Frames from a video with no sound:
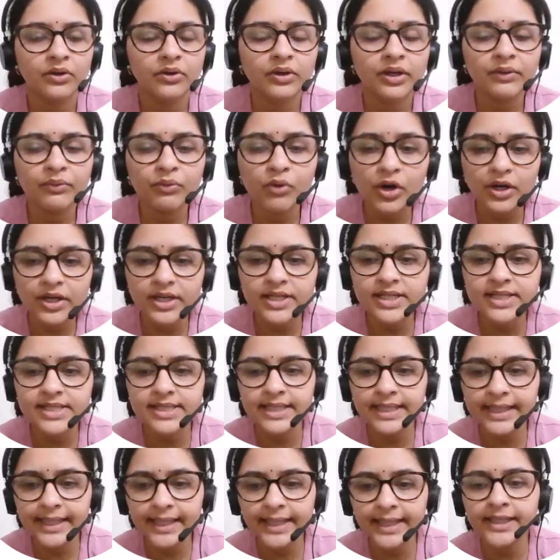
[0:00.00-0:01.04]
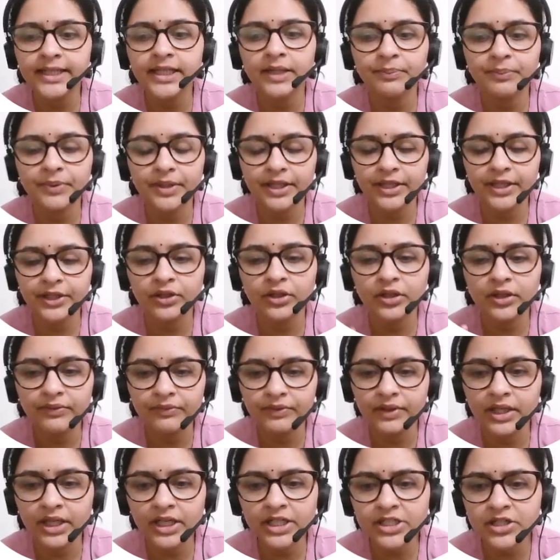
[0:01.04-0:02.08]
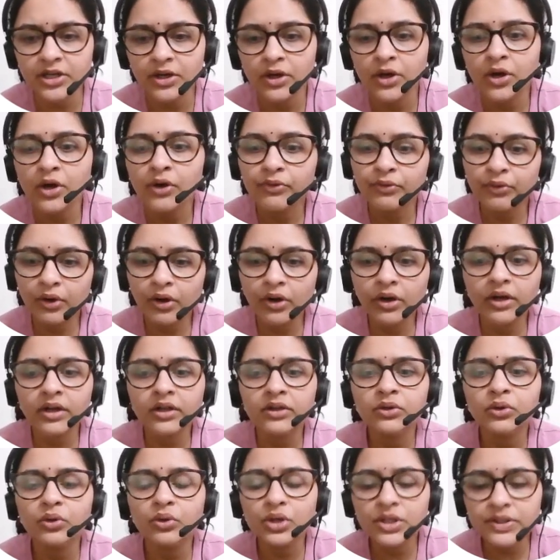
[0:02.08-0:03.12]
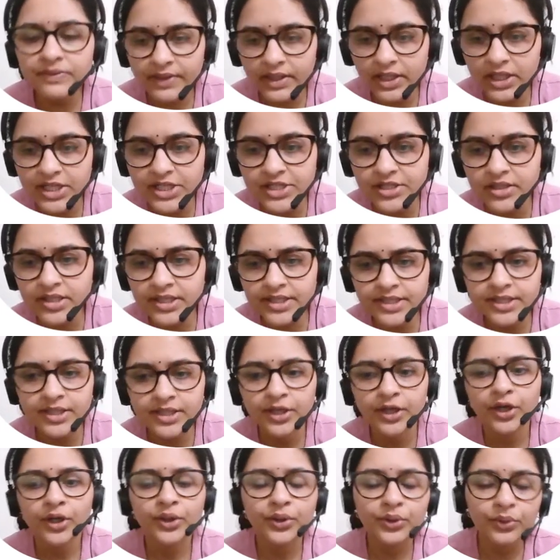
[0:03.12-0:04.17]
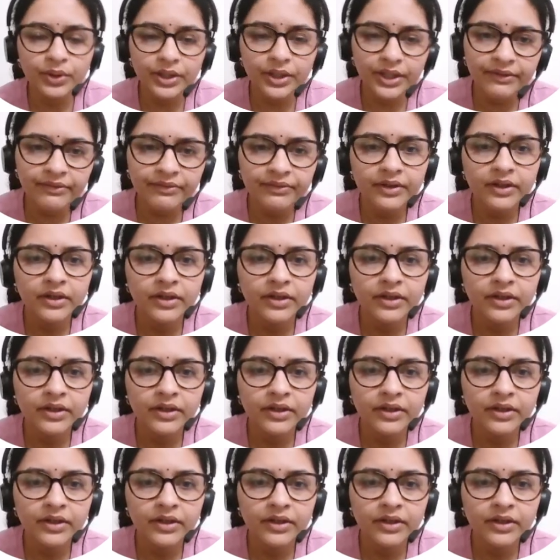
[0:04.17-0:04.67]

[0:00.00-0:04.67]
Okay, what is needed in that particular village for those villagers to live,